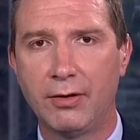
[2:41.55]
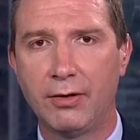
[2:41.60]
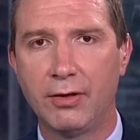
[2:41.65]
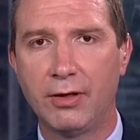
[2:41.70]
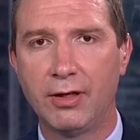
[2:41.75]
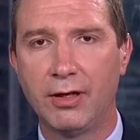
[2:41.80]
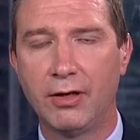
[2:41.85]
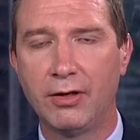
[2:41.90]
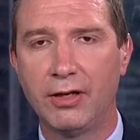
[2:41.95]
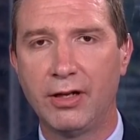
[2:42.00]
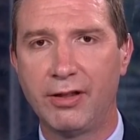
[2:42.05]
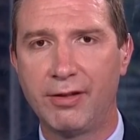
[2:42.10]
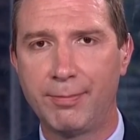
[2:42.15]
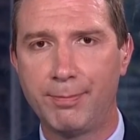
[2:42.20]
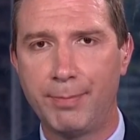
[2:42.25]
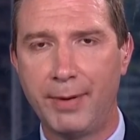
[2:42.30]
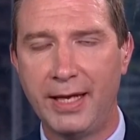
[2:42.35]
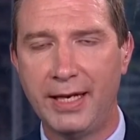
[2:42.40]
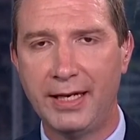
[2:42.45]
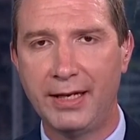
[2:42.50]
on the
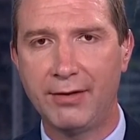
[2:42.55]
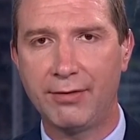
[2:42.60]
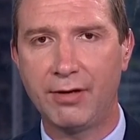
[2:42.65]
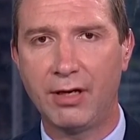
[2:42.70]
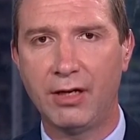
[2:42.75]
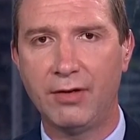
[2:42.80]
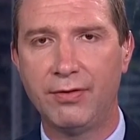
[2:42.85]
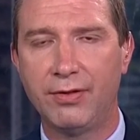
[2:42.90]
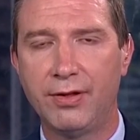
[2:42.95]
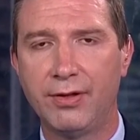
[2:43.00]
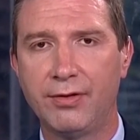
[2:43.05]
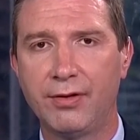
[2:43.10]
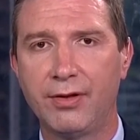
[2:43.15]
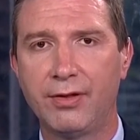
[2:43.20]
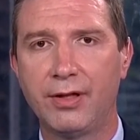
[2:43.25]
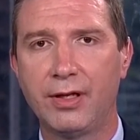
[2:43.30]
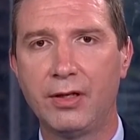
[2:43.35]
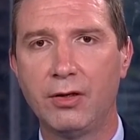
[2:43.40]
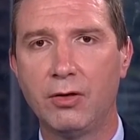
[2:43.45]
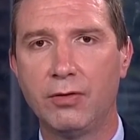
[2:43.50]
spending side of things, I
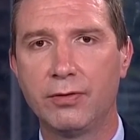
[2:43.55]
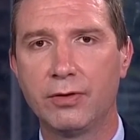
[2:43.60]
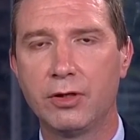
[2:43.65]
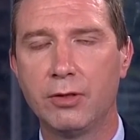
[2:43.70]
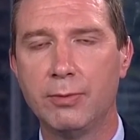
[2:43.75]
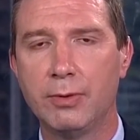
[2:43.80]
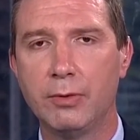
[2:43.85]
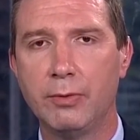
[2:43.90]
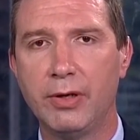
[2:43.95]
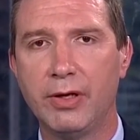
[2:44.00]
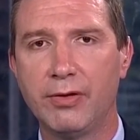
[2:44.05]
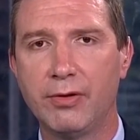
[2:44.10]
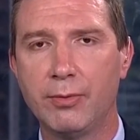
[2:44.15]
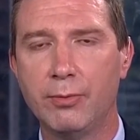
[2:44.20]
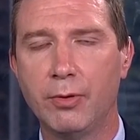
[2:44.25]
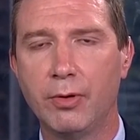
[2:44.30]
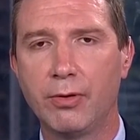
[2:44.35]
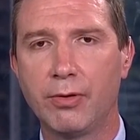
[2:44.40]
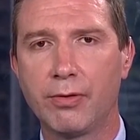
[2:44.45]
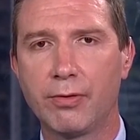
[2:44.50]
think, over the coming weeks
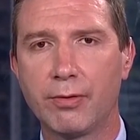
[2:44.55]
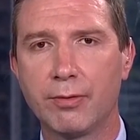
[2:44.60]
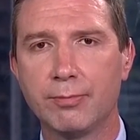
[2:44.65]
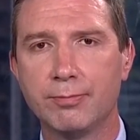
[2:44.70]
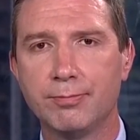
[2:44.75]
and months.